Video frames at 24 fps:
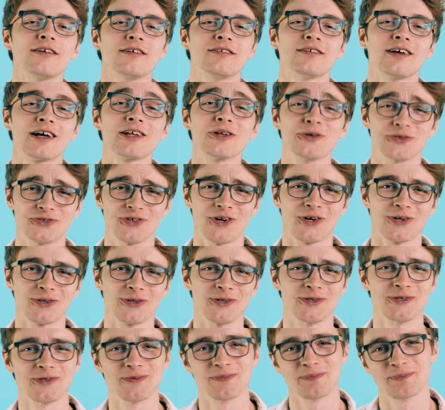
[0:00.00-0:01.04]
Hello
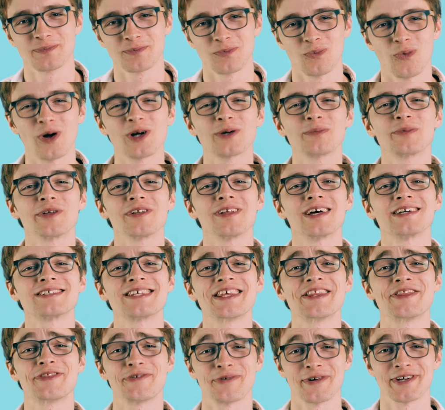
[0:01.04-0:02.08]
Tongalers. Welcome to
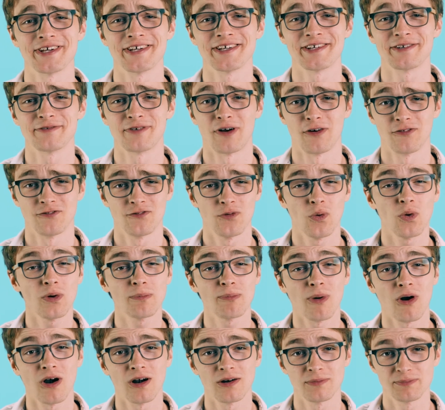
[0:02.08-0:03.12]
lesson 3 of our
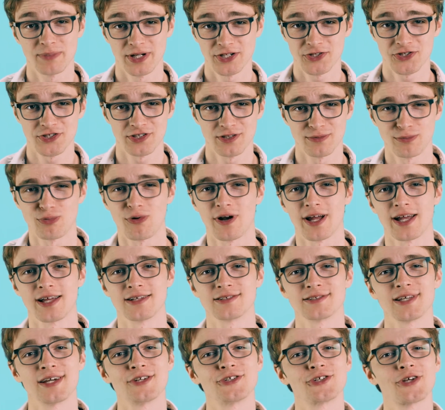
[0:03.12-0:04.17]
4-part Pitching to
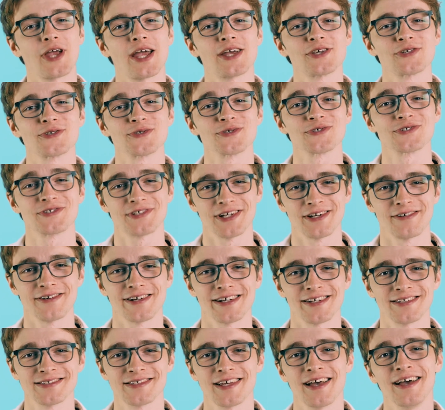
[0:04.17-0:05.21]
Brands educational
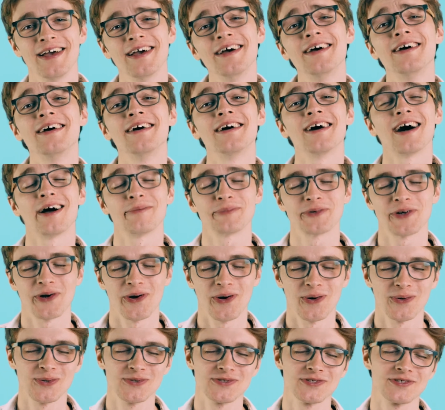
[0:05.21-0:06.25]
series. I'm your
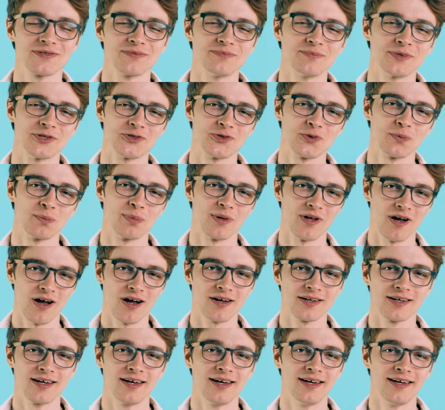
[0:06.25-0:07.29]
host, Mitchell
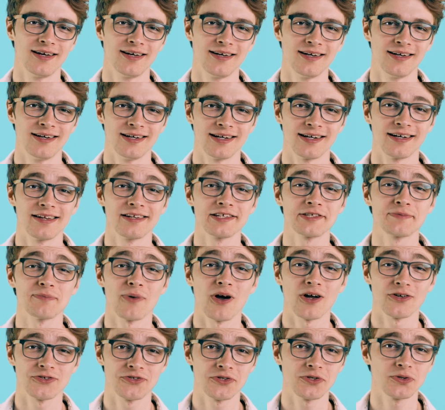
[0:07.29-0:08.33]
Block, and in this
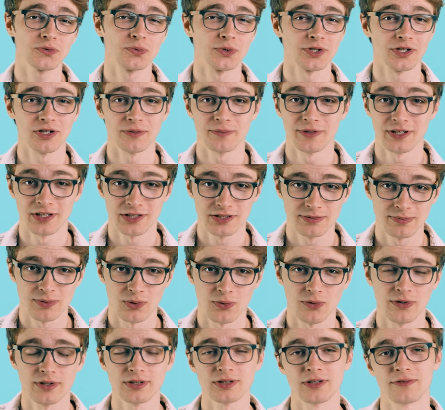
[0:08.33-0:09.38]
module we're going to be
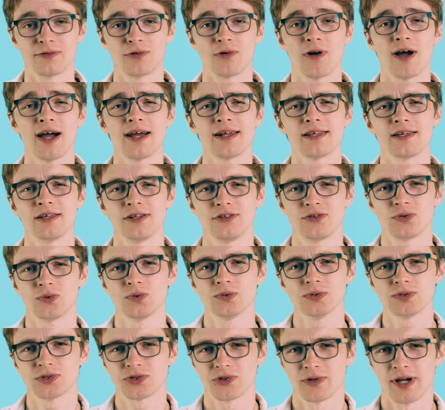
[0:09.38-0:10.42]
exploring the variety of
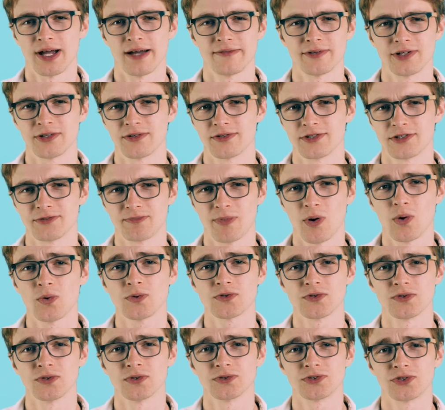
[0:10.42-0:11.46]
tools you have at your
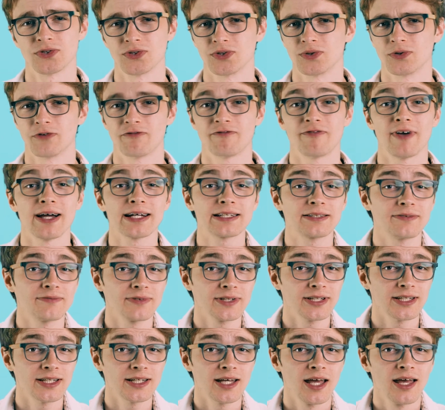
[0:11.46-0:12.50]
disposal to
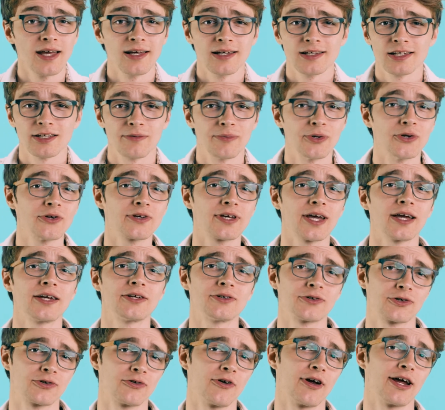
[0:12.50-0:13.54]
effectively
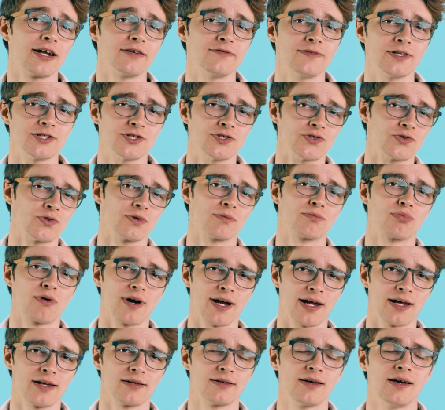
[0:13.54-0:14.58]
communicate your creative vision to a
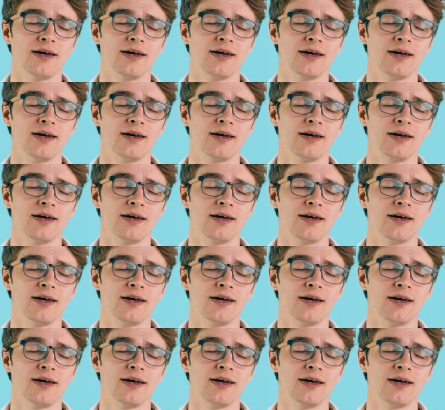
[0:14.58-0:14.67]
brand,